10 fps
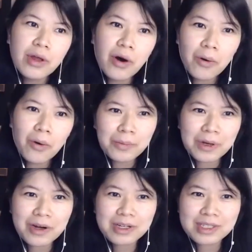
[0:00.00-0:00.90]
no,
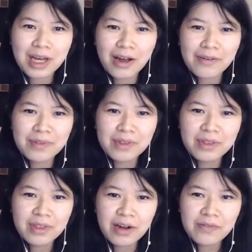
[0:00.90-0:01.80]
because I've
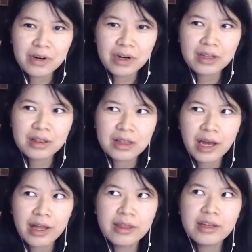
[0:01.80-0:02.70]
never
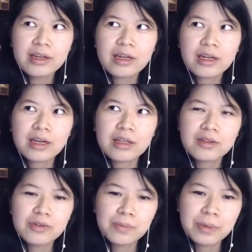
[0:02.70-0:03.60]
intended it
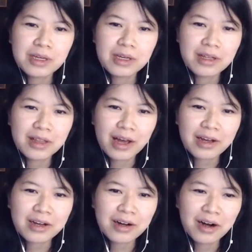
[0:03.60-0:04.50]
to be
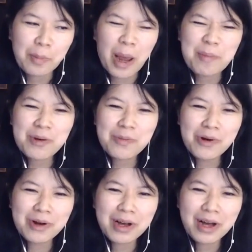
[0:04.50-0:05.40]
like a paper
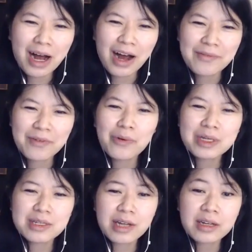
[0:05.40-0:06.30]
book. I've mm.
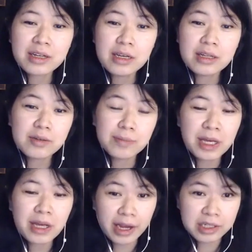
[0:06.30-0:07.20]
always intended it to
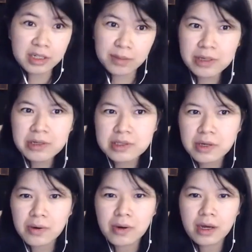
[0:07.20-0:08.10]
be actionable.
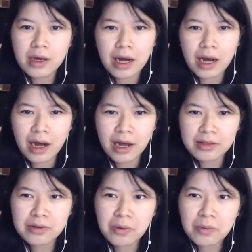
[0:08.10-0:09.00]
So
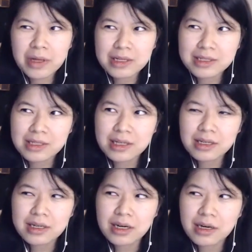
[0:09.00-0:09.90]
I don't really
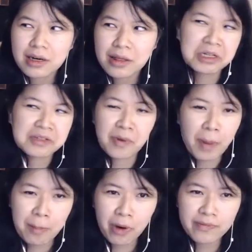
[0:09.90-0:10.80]
see, just from
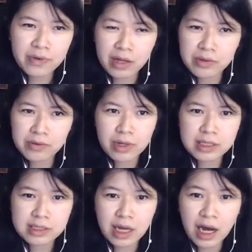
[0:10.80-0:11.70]
my point of view, I don't
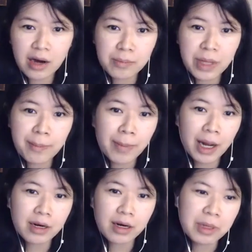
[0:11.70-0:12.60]
really see how they
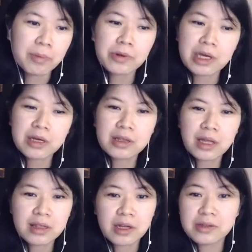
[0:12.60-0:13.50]
might be
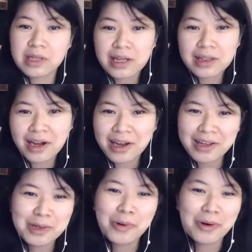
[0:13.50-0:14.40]
putting in their data
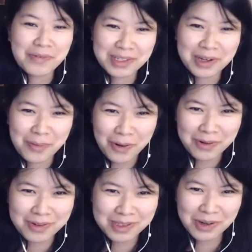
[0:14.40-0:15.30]
into a physical
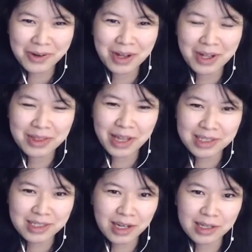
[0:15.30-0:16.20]
book. So
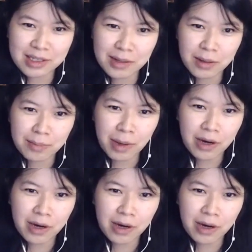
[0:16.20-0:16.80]
that's like the